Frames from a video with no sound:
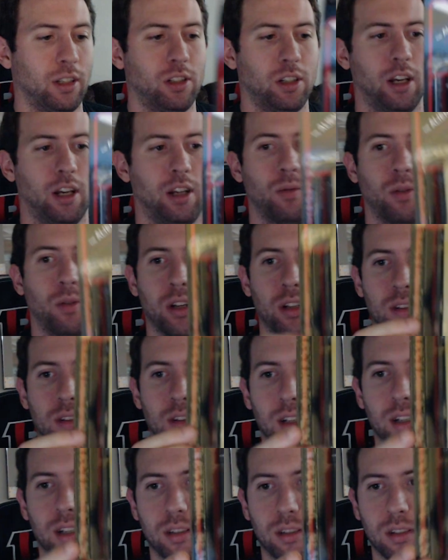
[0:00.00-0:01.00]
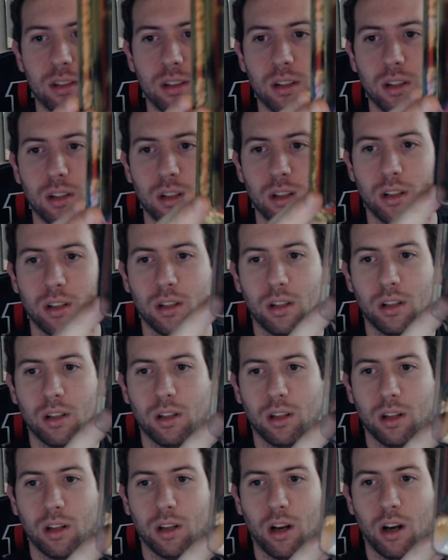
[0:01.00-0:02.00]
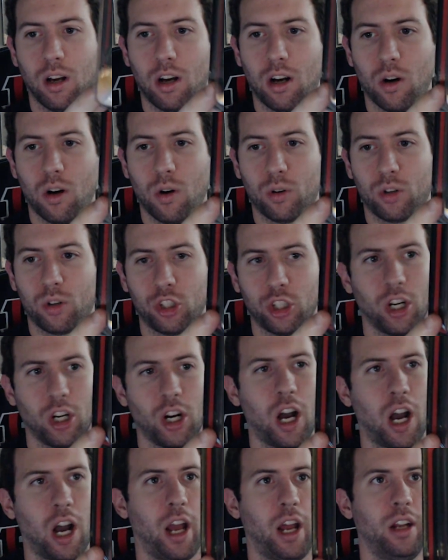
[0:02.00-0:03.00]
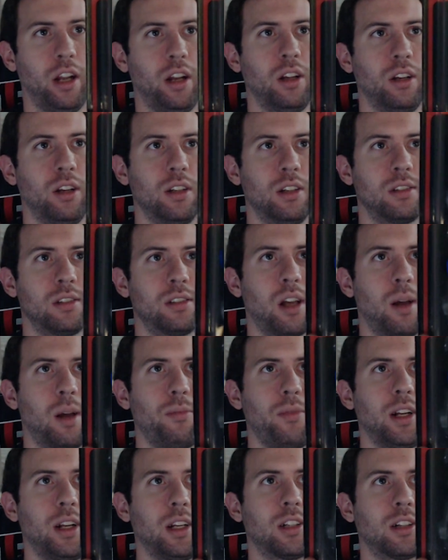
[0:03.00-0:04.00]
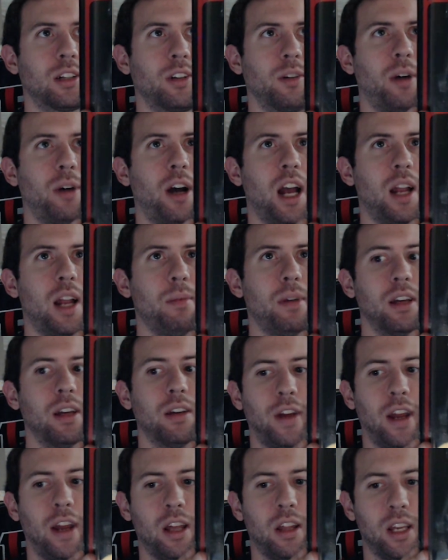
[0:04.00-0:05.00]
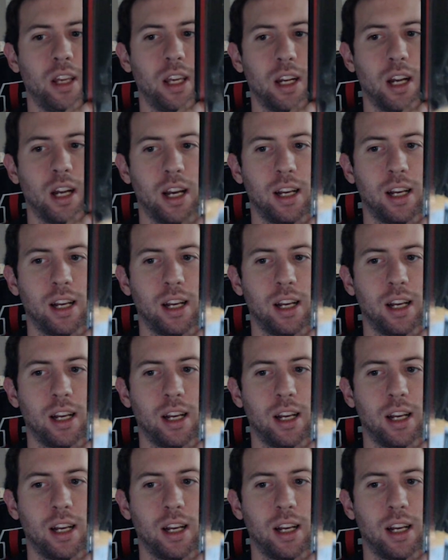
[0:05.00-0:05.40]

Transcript: this yet. What is this? Oh, good. Something to remind me of Alien